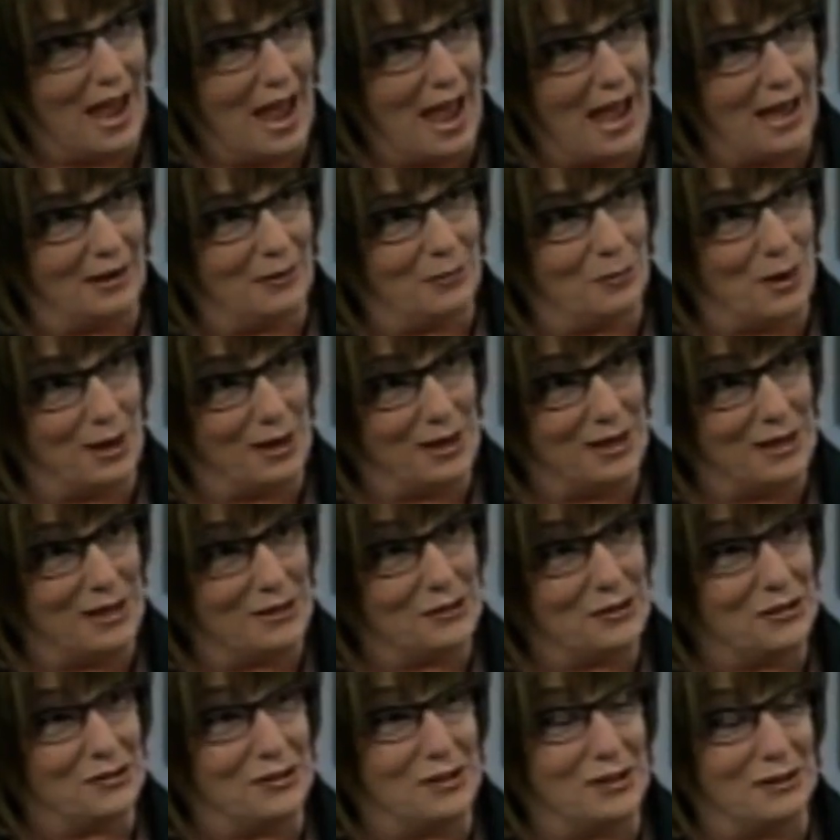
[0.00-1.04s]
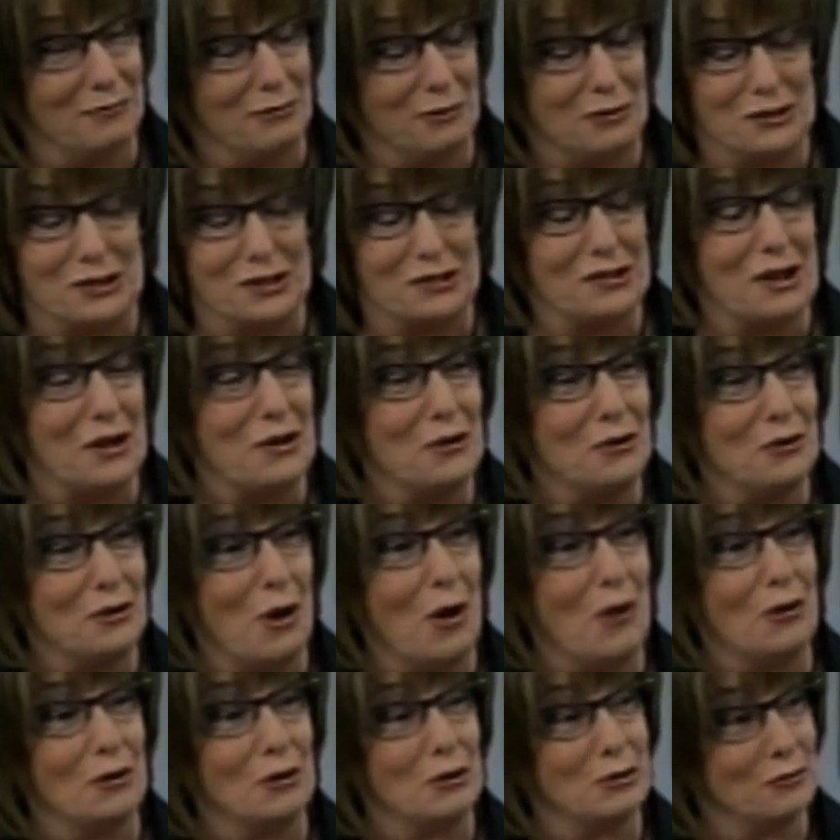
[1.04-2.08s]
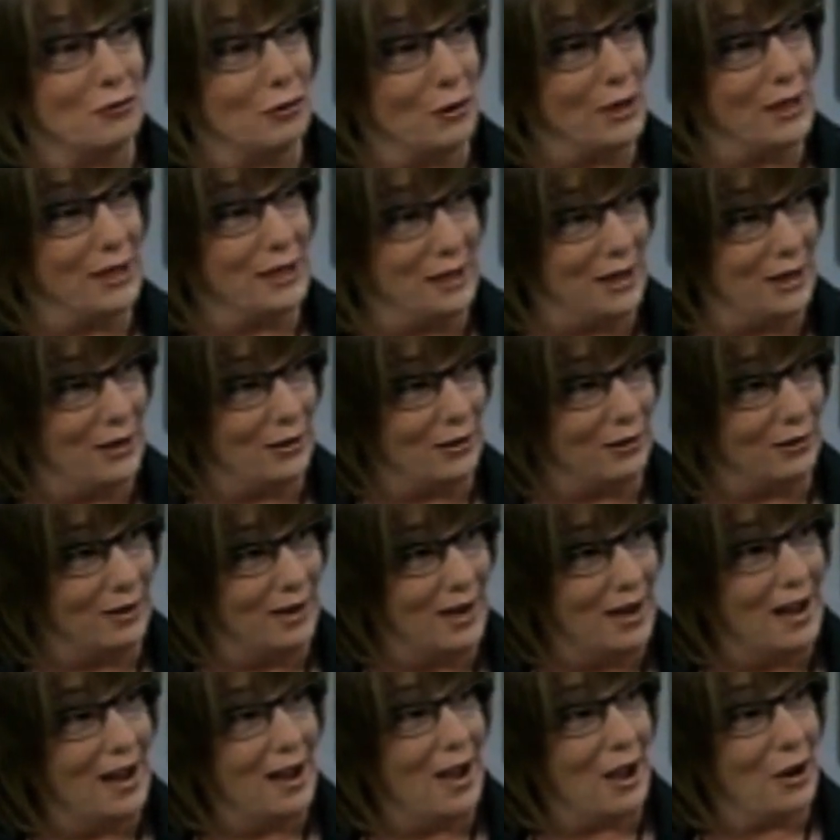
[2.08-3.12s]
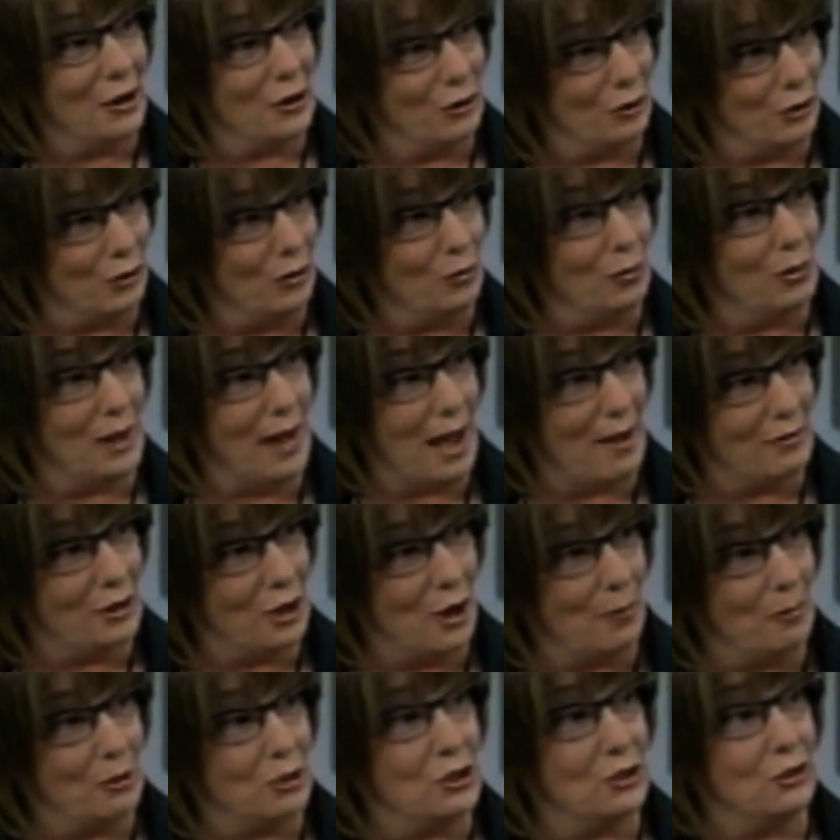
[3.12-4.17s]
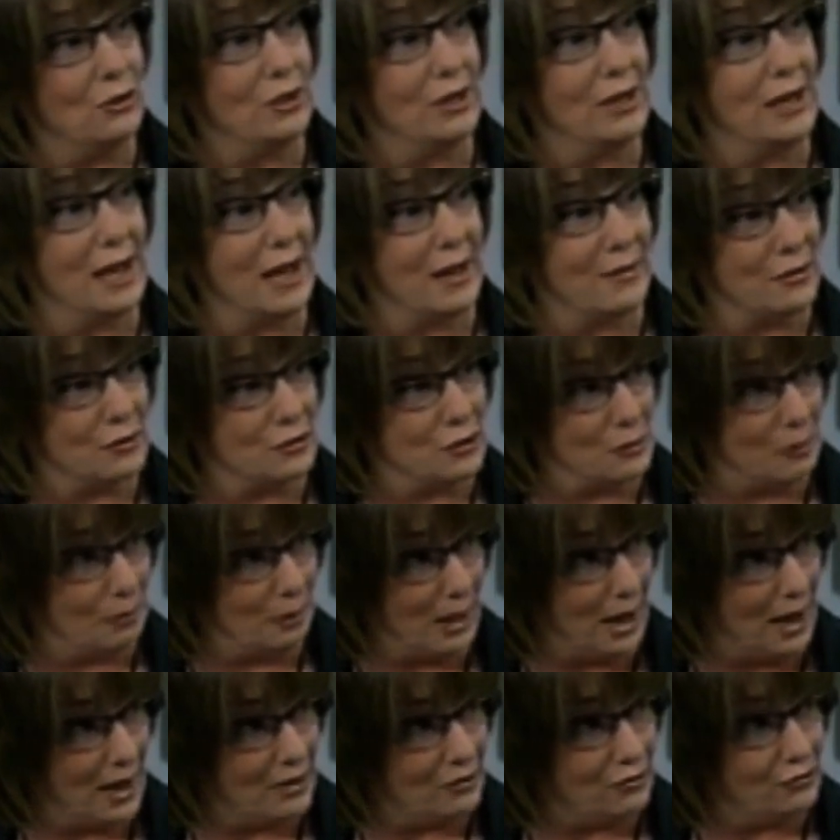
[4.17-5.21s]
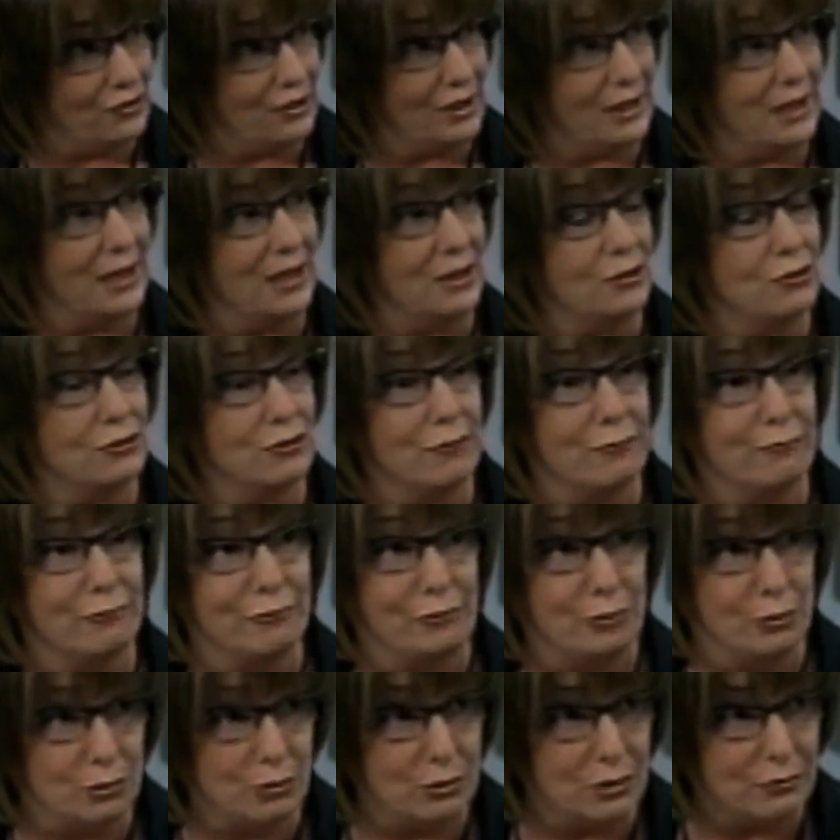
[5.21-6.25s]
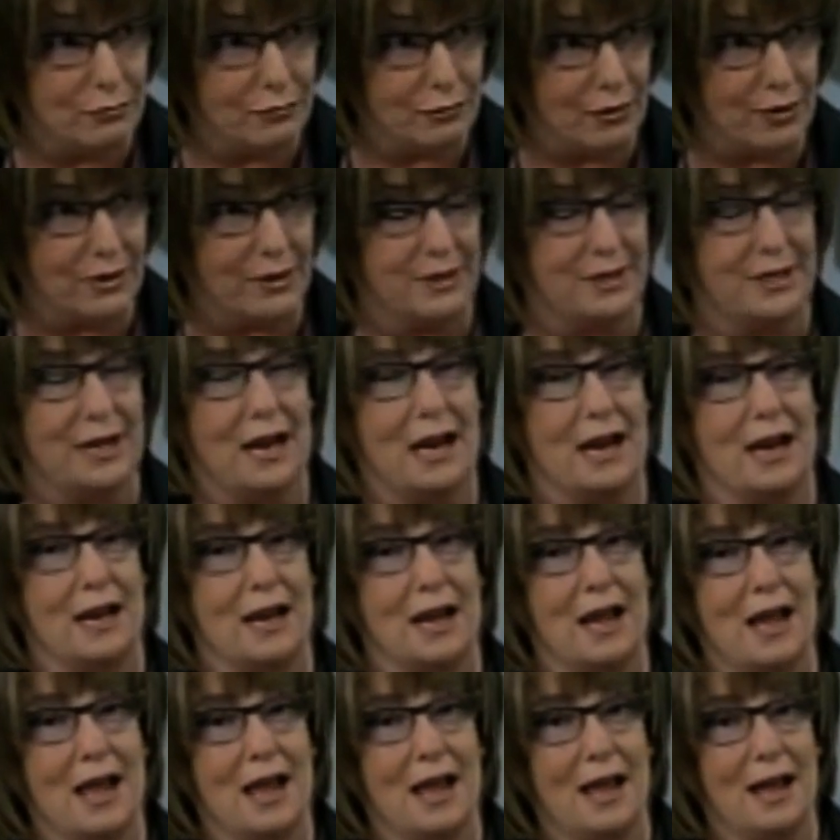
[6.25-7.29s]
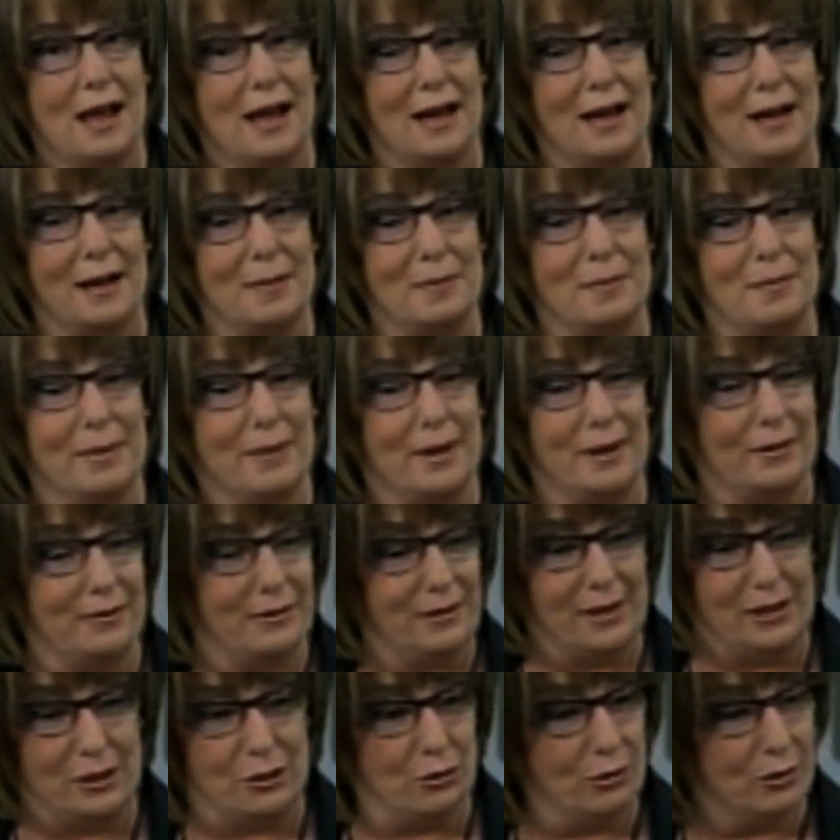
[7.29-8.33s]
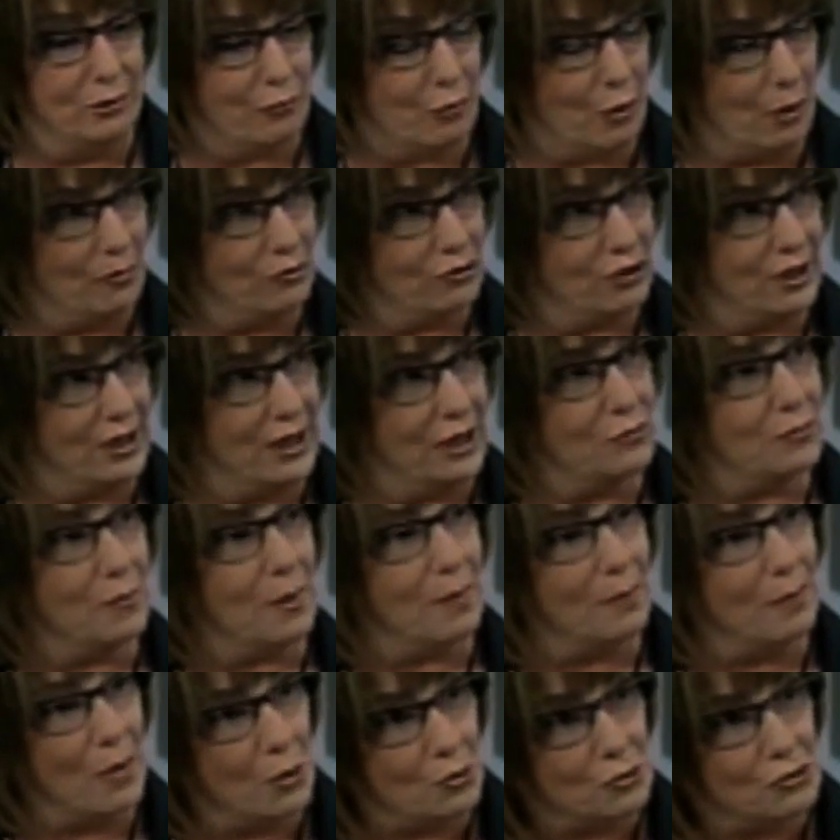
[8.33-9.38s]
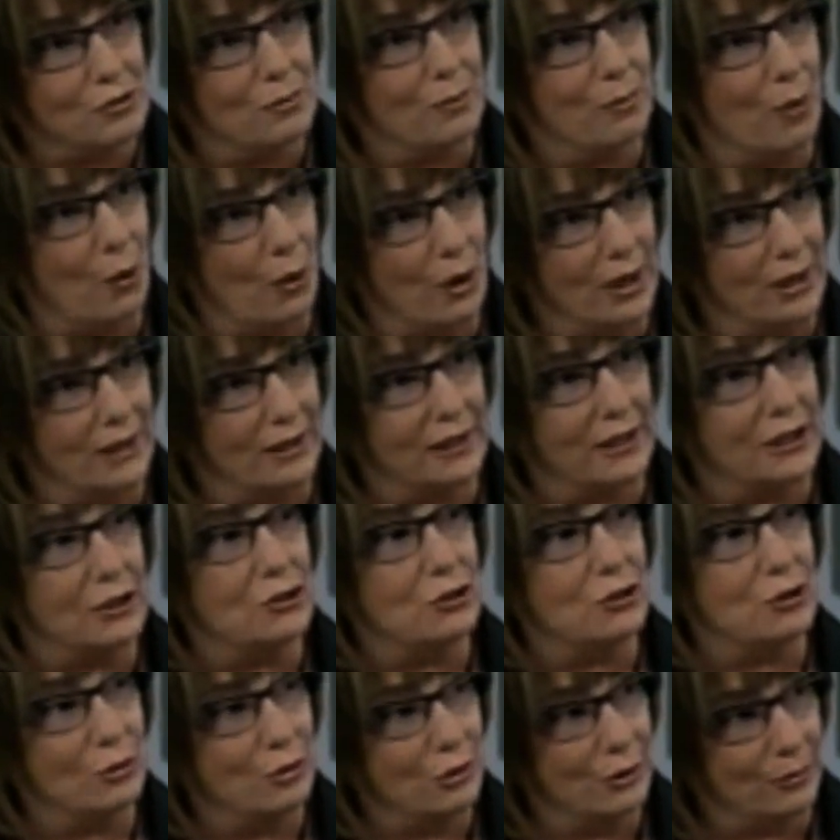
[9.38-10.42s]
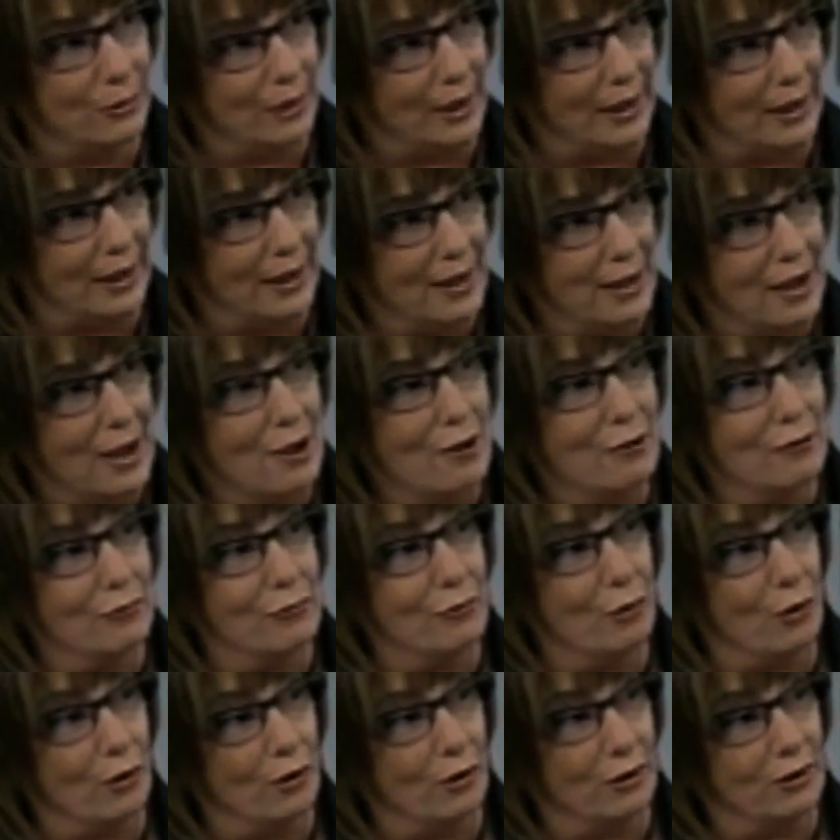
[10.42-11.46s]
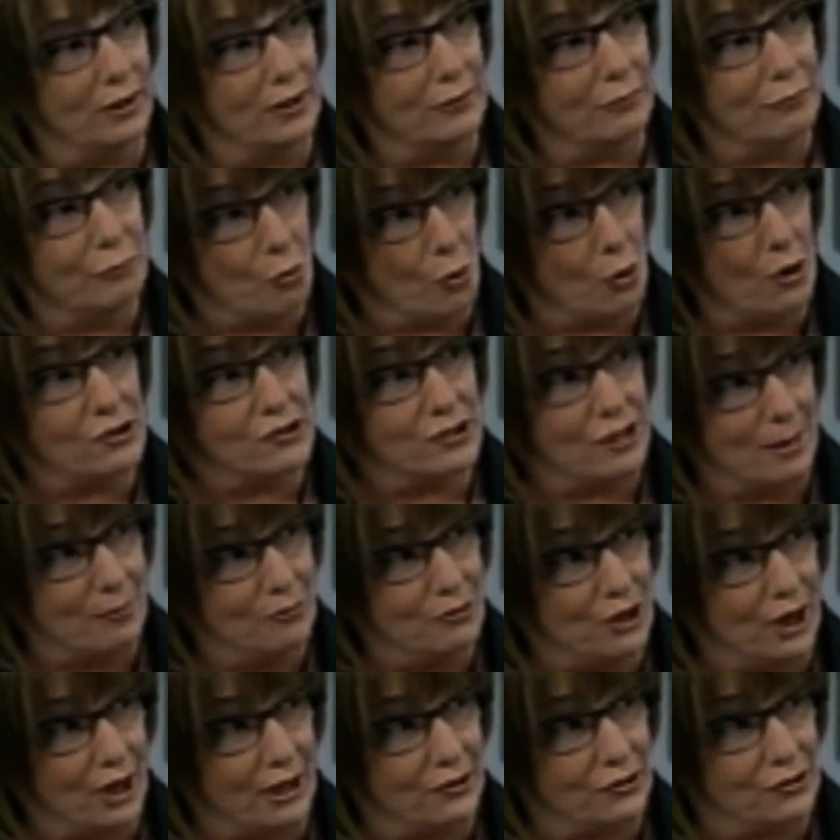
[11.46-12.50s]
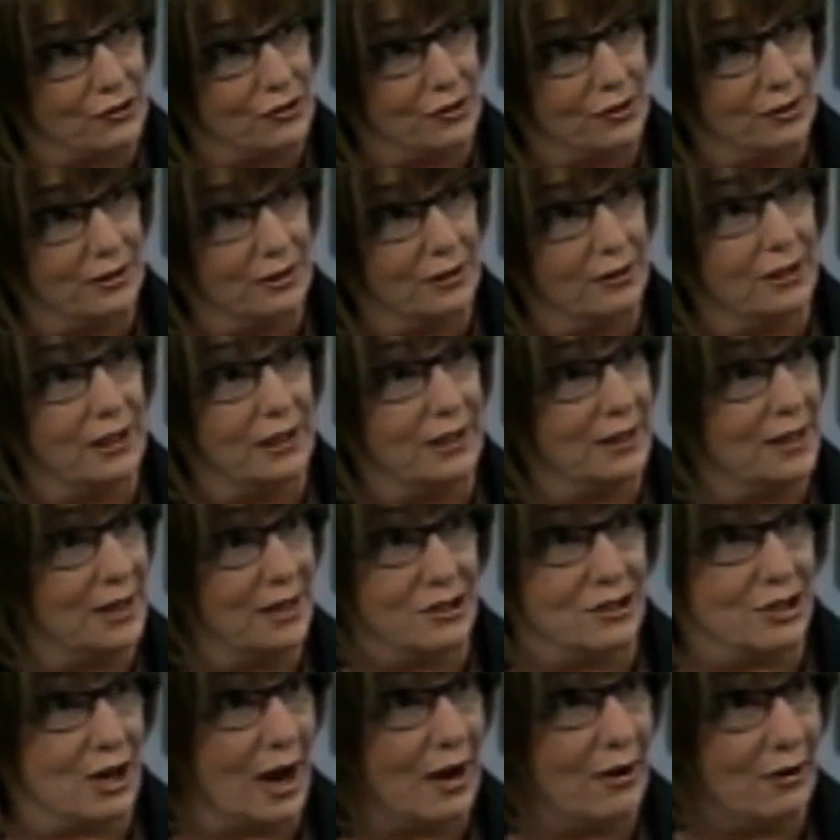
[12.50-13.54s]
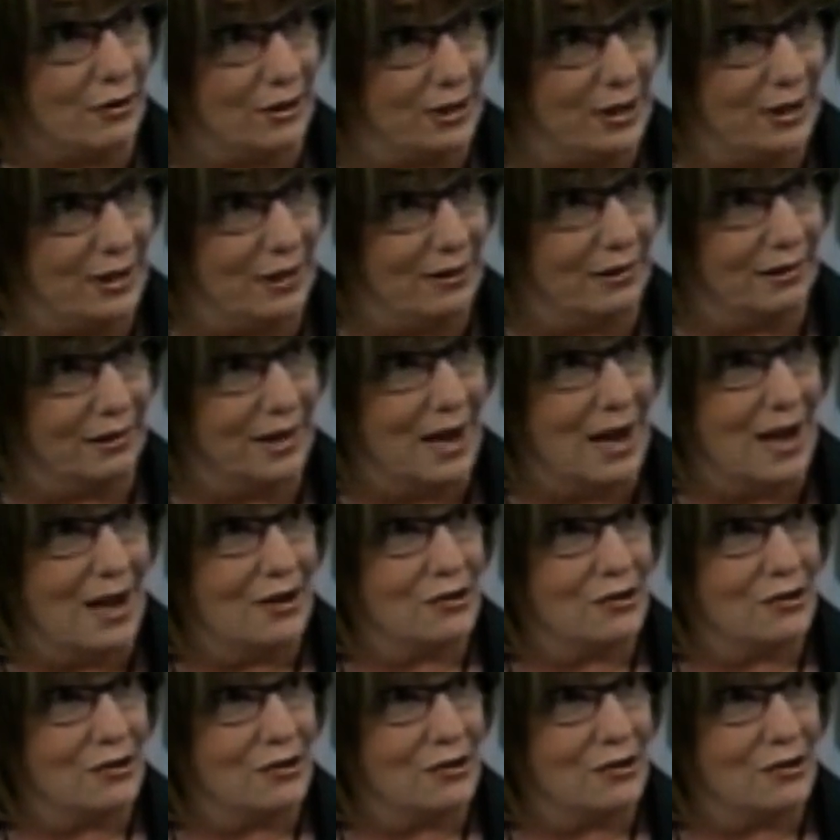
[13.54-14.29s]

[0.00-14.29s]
And what it is for $600 for a year, a girl will have an opportunity to get the supplies she needs, food for the day, the uniform she needs, but most importantly, tutoring for 4 subjects in the entire year.